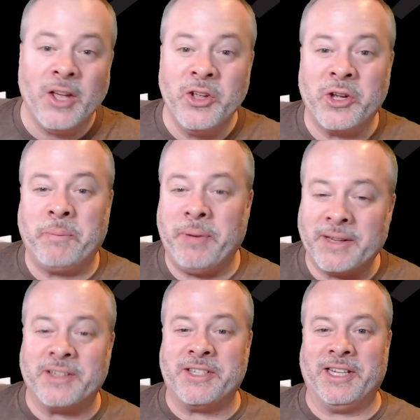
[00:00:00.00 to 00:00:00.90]
You can pick
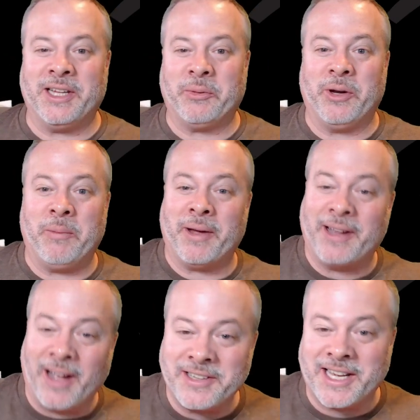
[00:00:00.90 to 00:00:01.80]
this e-liquid up by
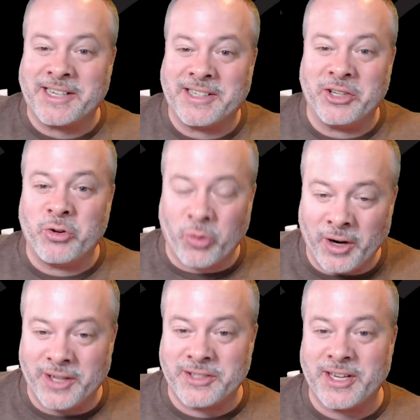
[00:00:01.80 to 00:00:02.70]
contacting
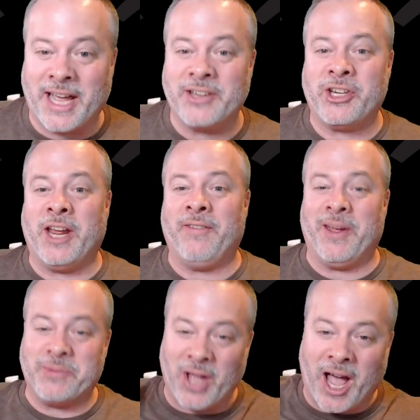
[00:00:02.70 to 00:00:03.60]
Chris at Chain
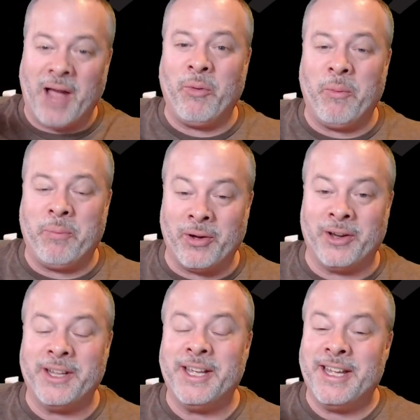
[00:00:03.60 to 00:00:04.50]
Vapes. I will
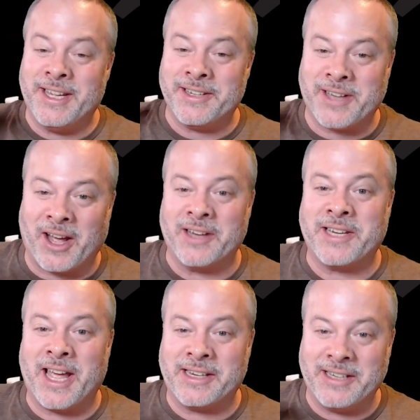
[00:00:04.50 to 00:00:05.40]
put his
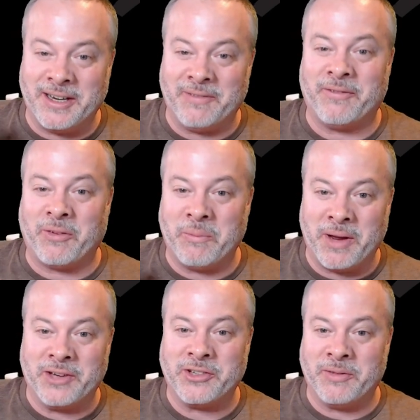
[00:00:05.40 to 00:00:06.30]
contact
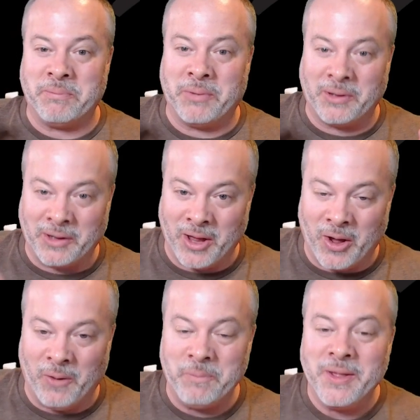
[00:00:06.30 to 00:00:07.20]
information
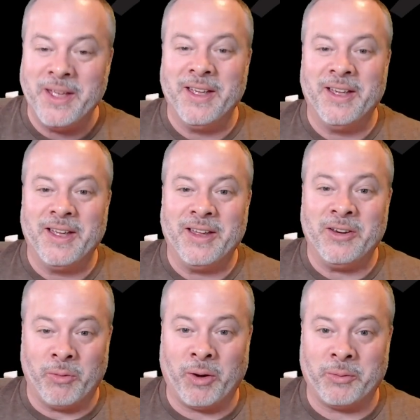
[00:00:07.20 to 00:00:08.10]
below. Do
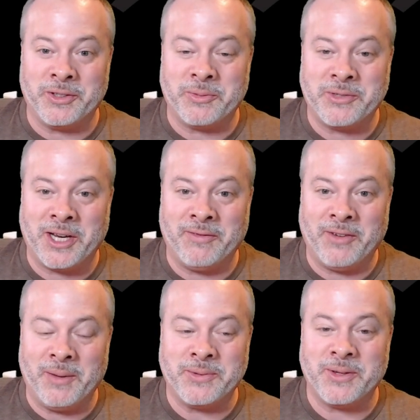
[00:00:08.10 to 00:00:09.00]
you want to win some Chain
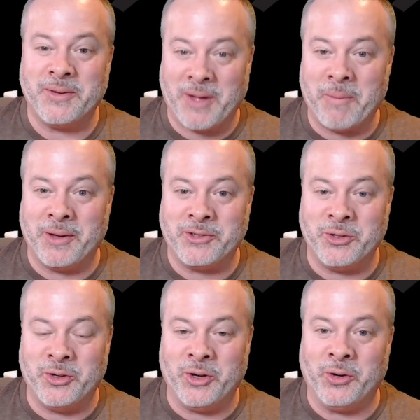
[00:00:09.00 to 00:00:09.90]
Vapes? I'll bet you
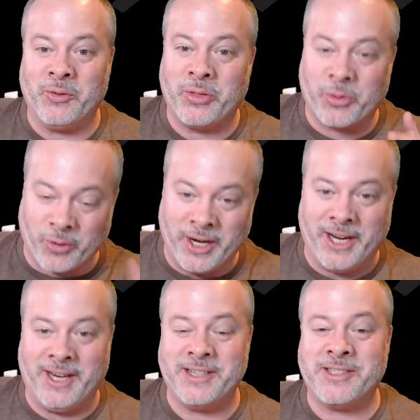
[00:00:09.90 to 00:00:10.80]
do.
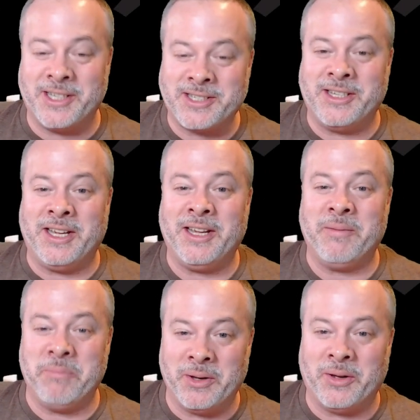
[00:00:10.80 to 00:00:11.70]
3
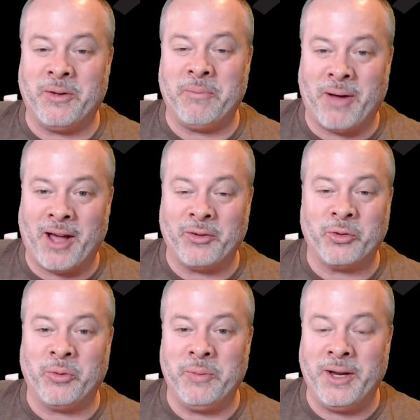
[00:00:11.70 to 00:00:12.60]
60-mil bottles
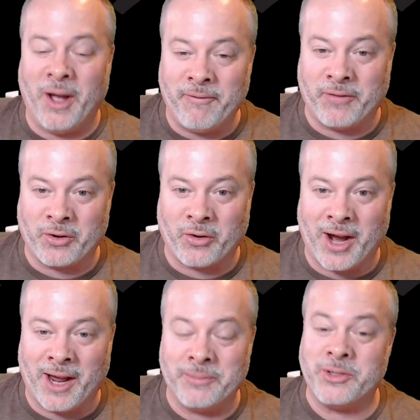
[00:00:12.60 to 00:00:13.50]
will be up for
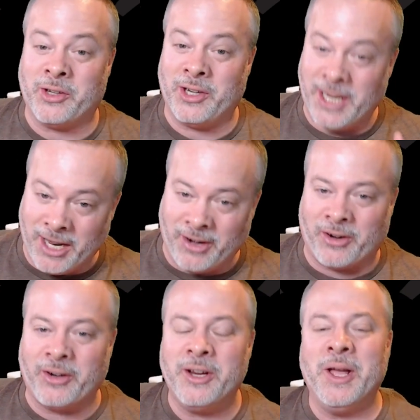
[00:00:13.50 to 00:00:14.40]
grabs. You can
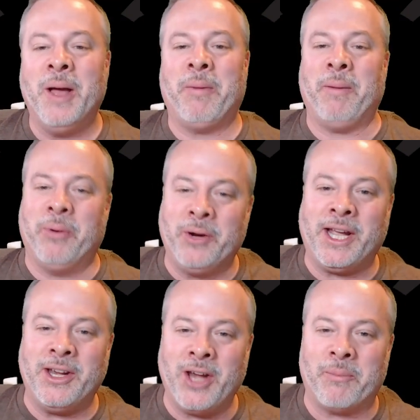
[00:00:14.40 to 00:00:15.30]
enter by putting
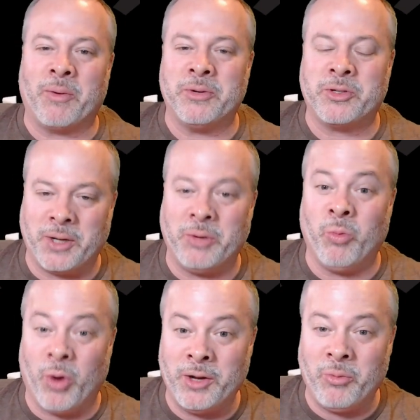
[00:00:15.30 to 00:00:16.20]
a number between
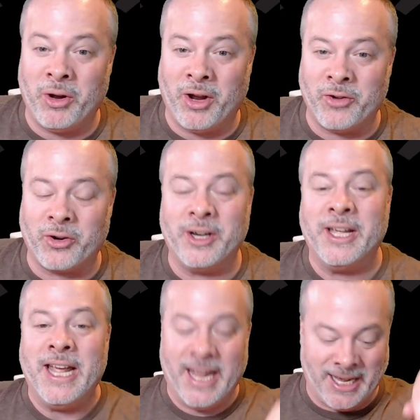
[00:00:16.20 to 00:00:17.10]
1 and 100
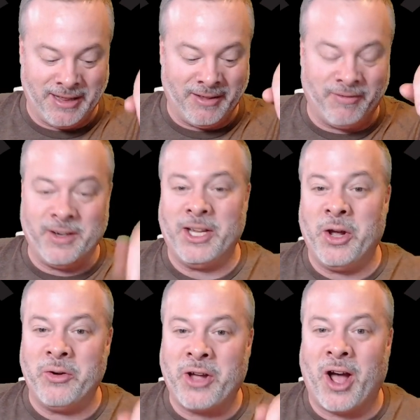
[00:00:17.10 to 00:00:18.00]
in the
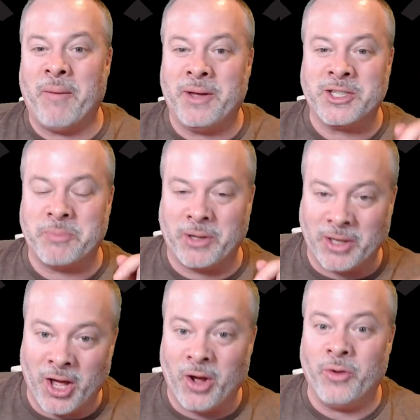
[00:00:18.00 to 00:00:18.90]
video comments
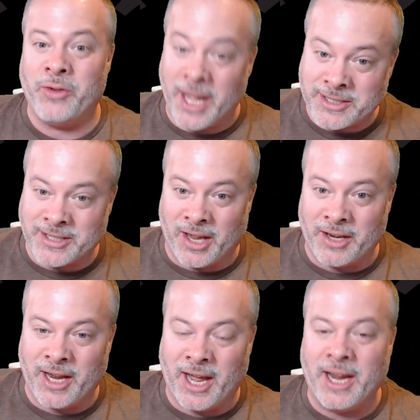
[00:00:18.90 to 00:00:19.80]
below. Next
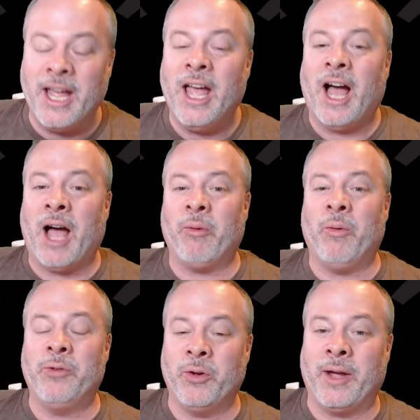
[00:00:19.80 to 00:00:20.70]
Sunday, I will
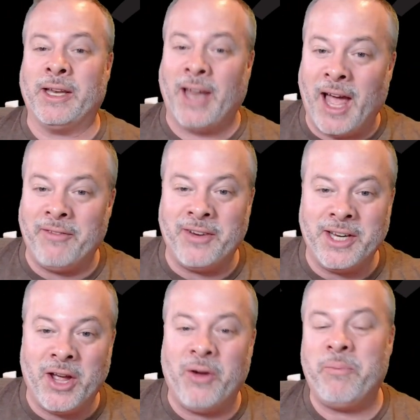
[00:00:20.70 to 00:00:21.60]
do a live
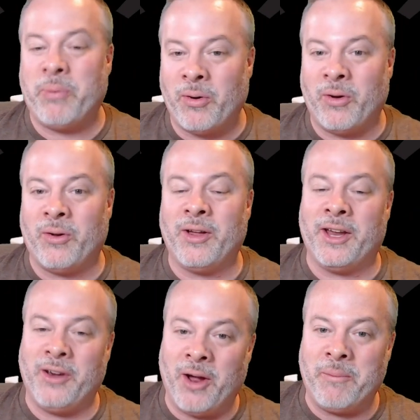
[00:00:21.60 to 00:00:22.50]
video, pull a
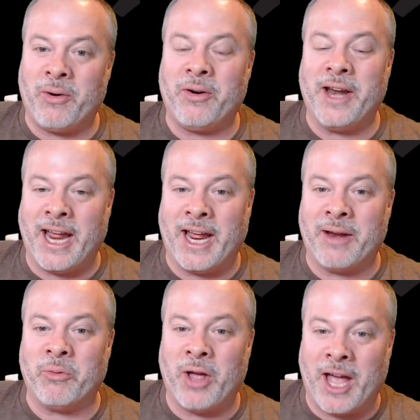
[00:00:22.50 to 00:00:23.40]
number,
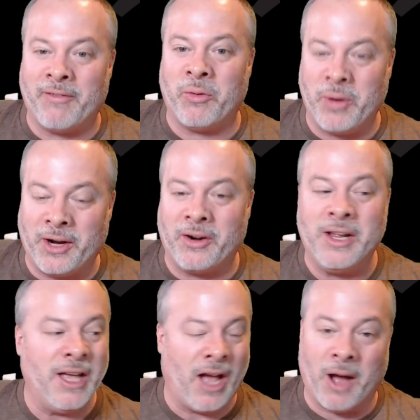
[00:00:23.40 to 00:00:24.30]
and we'll have a winner.
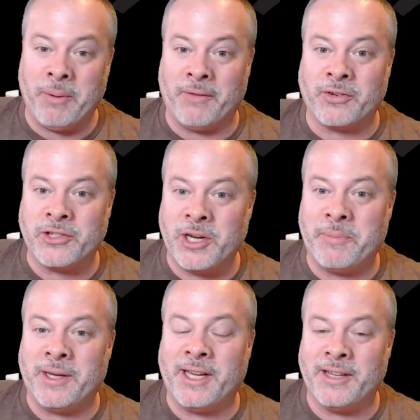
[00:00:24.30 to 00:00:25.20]
I'll pay for
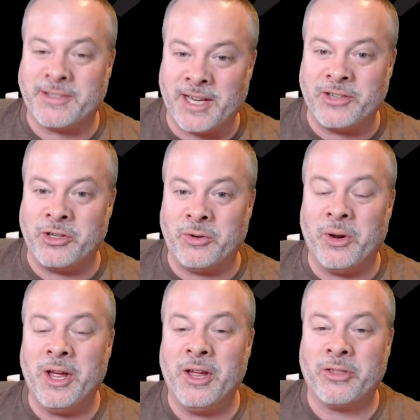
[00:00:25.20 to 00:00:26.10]
shipping and send you
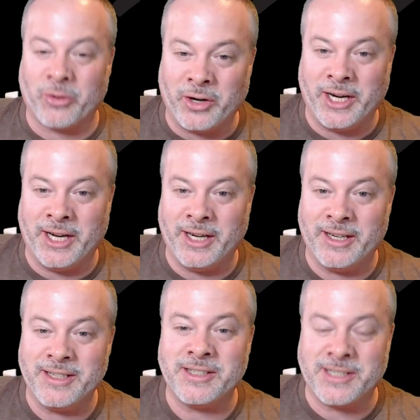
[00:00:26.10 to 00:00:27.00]
3
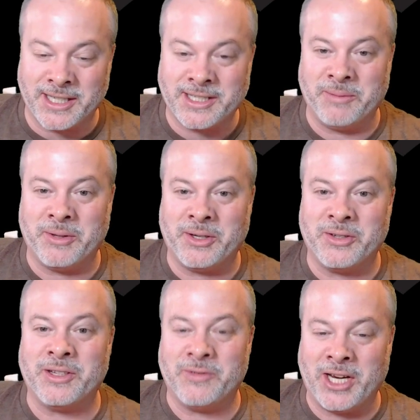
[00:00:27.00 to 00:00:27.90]

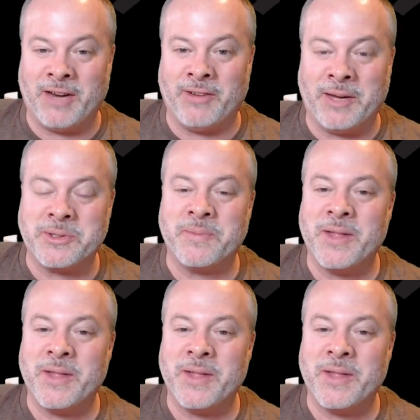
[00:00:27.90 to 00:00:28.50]
60-mils of Chain Vapes.